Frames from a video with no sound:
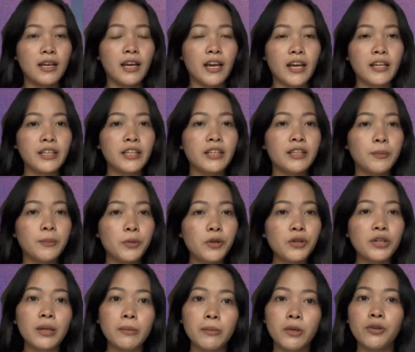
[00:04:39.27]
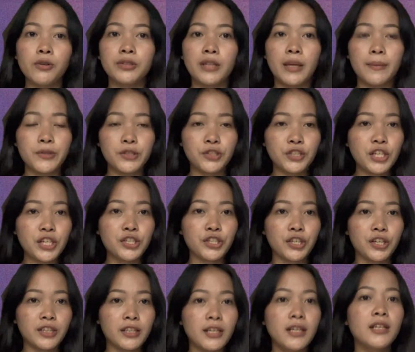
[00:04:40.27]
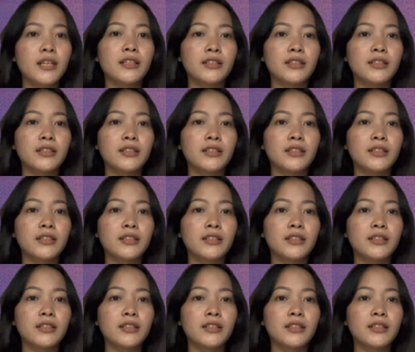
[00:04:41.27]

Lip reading: And in the program code demonstration,